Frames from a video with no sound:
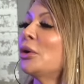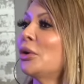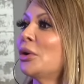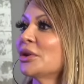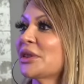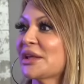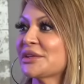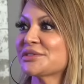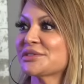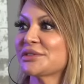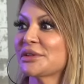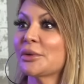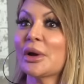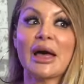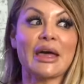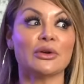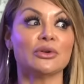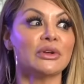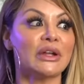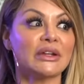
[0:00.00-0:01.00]
Oh, that's,
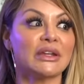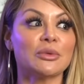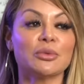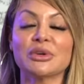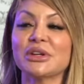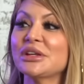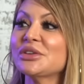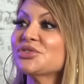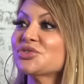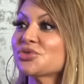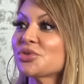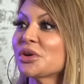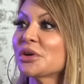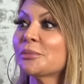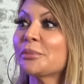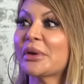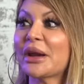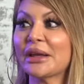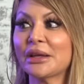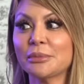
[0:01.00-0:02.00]
I don't like it when he's
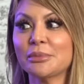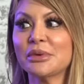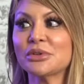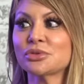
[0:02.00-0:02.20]
drunk, but I could be